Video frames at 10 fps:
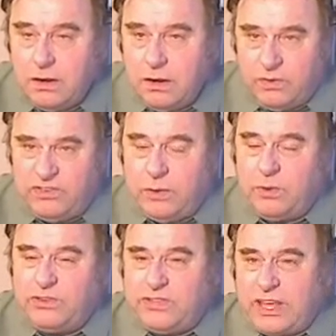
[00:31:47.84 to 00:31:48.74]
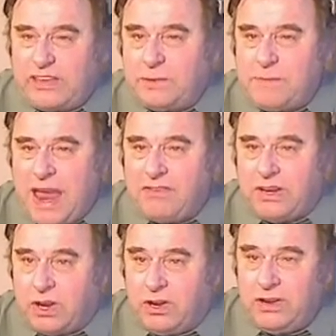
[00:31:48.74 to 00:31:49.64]
when she was 6 and
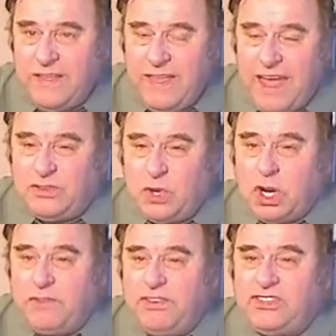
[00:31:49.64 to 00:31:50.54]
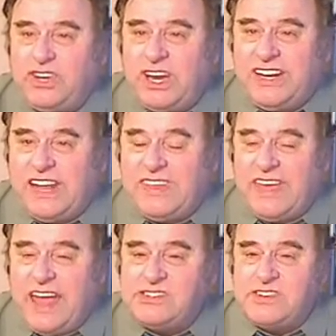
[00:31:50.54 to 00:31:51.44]
married her, and took her virginity at the
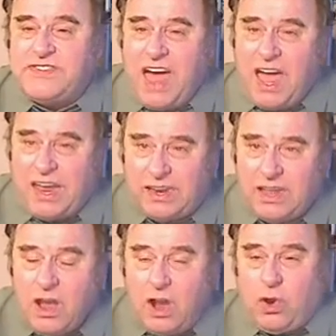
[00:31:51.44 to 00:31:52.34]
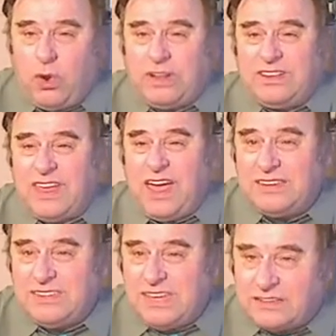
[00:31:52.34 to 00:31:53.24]
age of 9. According to the
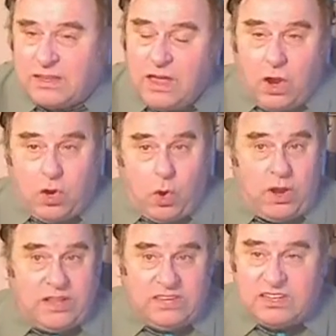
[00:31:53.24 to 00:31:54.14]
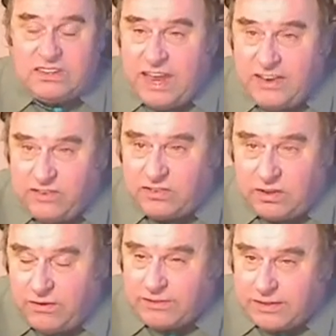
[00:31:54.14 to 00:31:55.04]
Hadith, according to the teachings
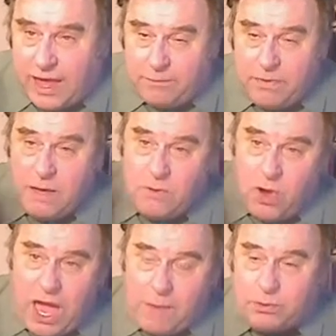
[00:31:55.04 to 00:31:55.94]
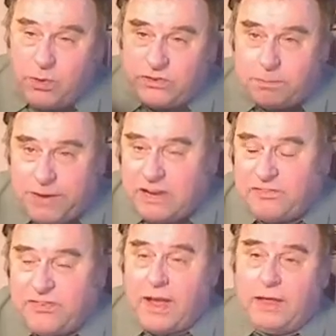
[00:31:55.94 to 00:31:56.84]
of Islam, Muhammad was a
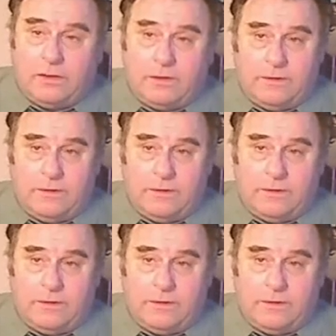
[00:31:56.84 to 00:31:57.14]
pedophile.